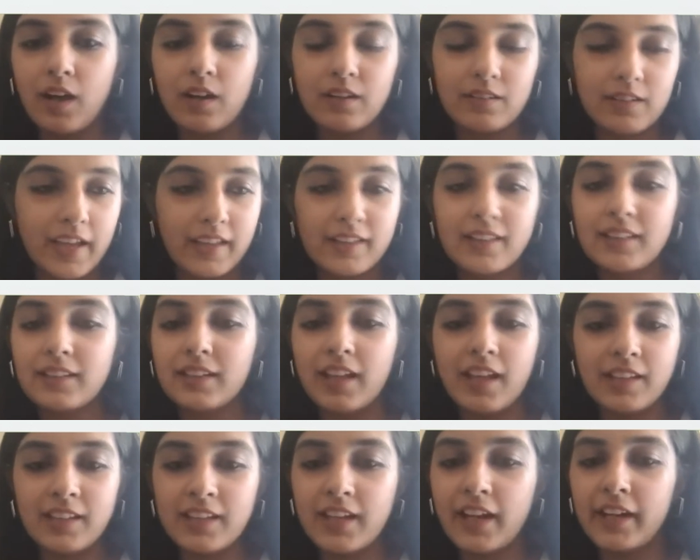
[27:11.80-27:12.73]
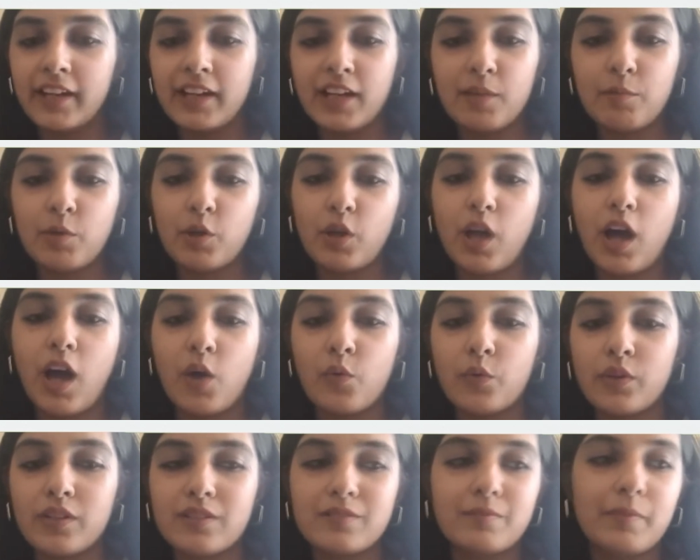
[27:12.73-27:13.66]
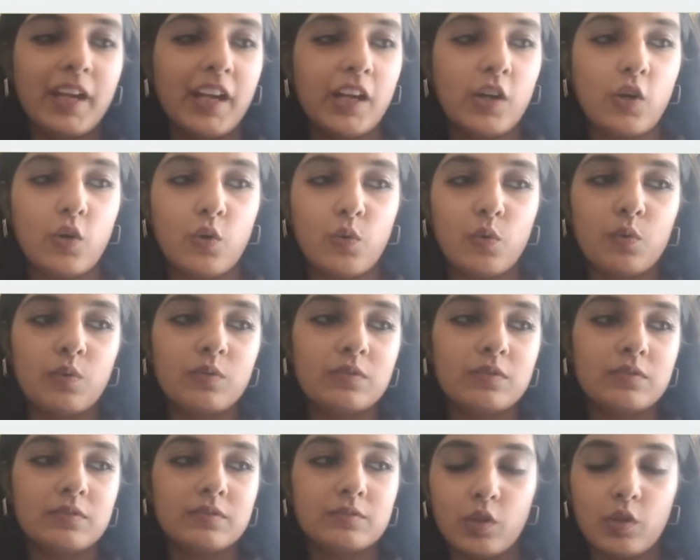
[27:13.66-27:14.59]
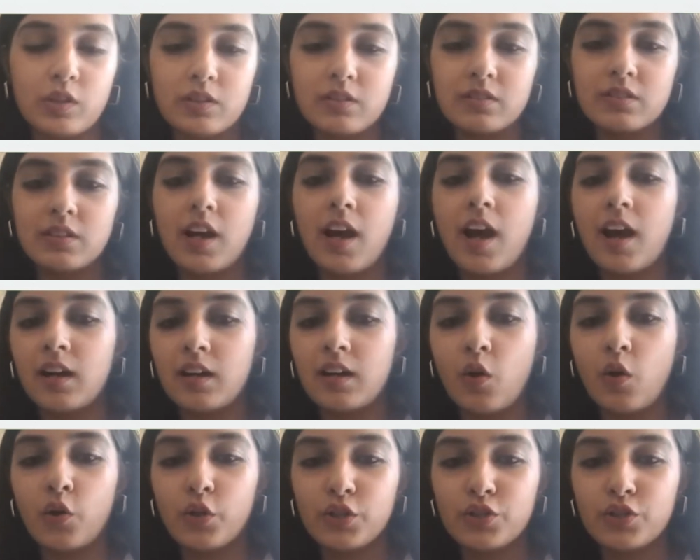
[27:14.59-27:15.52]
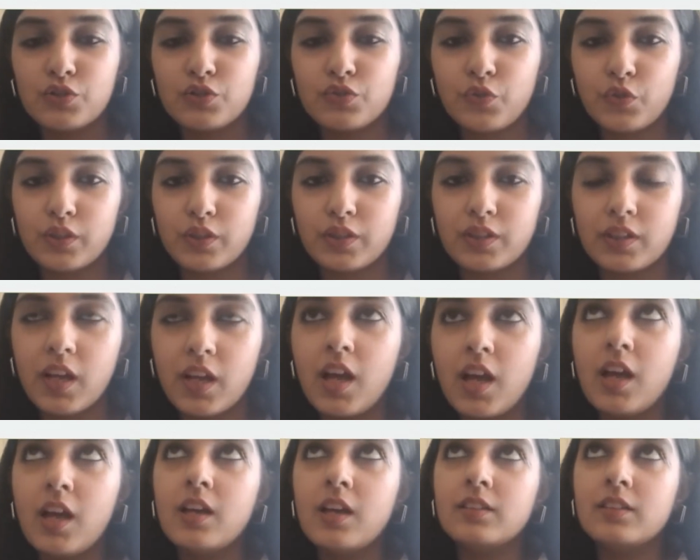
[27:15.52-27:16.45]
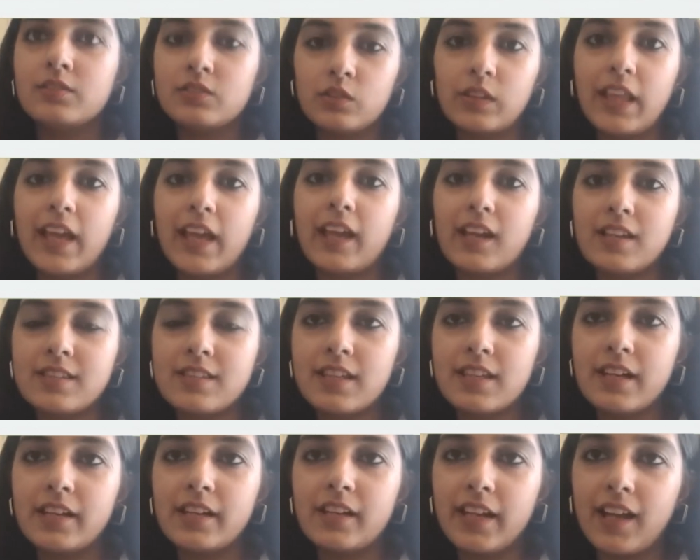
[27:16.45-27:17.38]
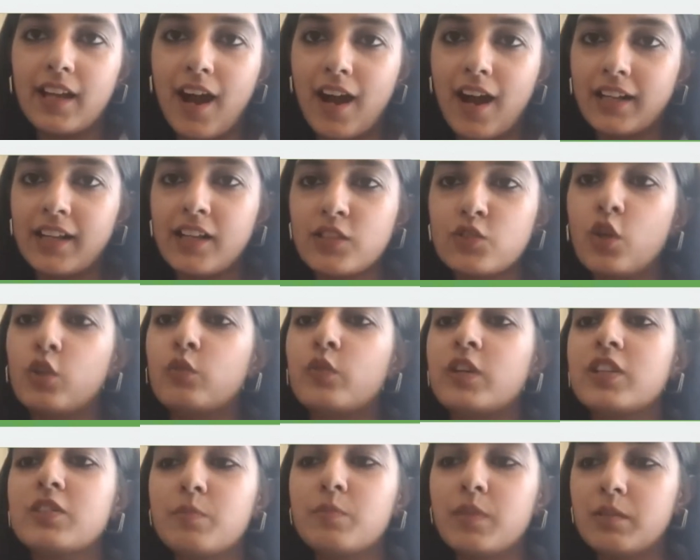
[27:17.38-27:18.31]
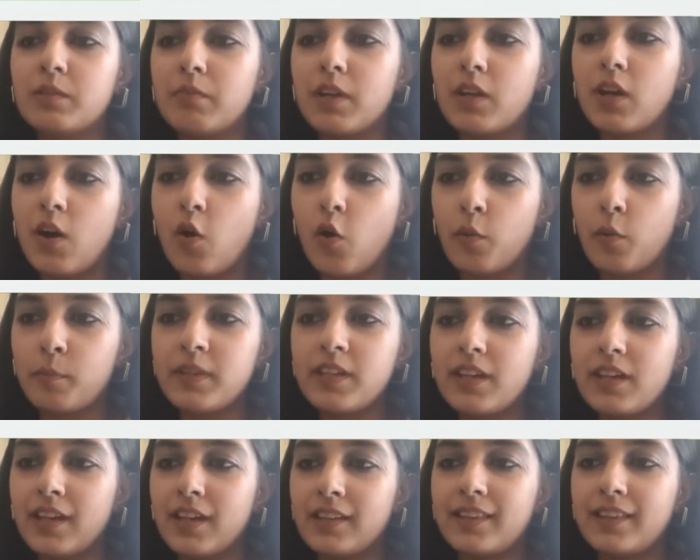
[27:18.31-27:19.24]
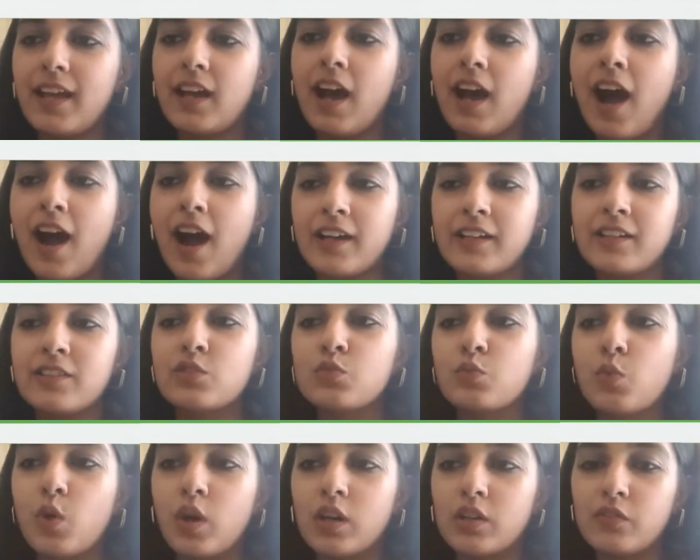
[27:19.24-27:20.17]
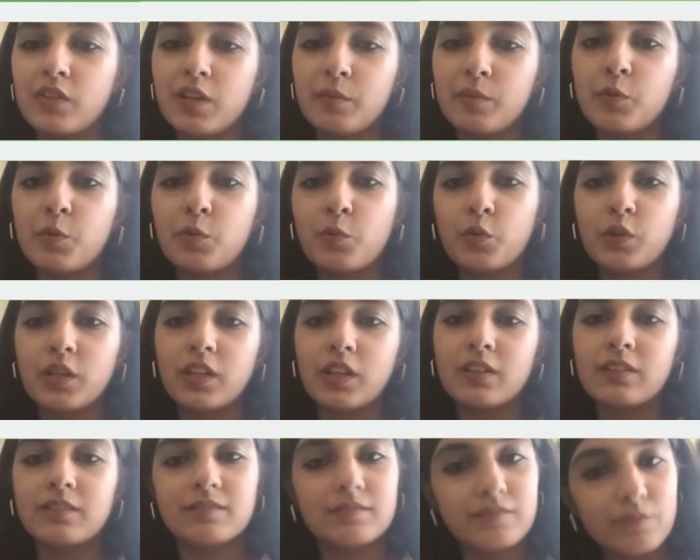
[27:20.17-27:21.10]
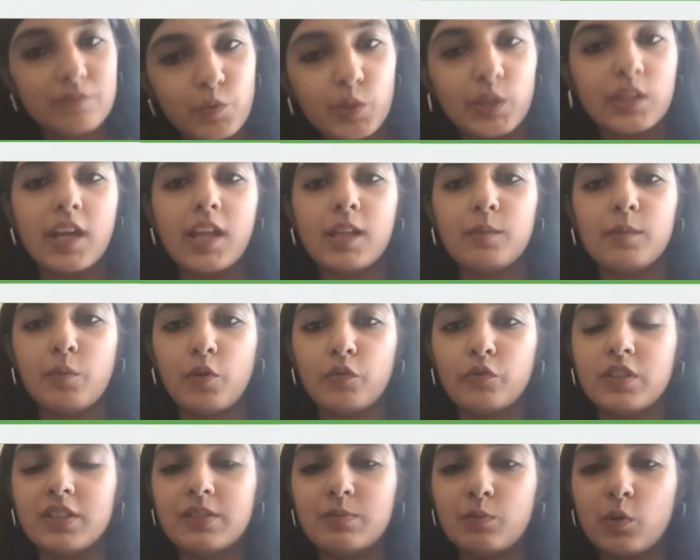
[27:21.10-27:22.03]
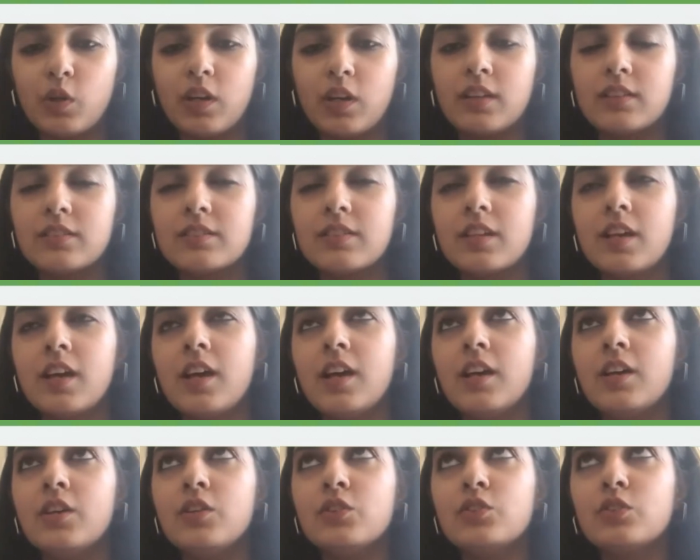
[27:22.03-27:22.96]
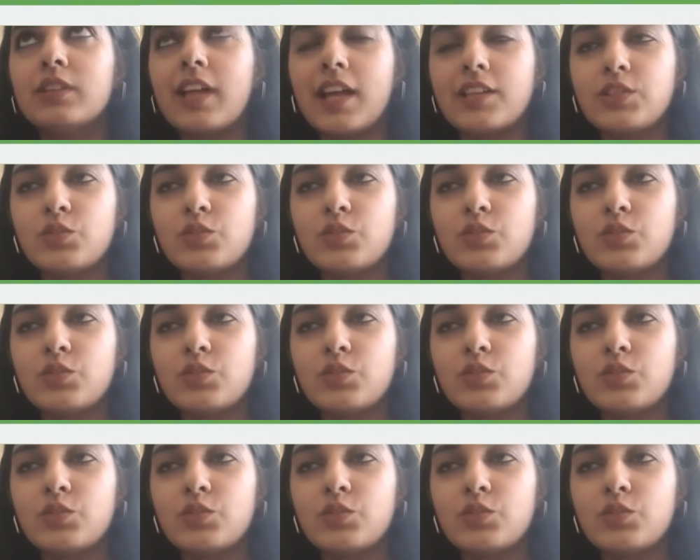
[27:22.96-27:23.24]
any idea about how it is made or what is the audience for it. So like I said, like art has always been my hobby, and the art is what we are promoting with the help of these products. So that's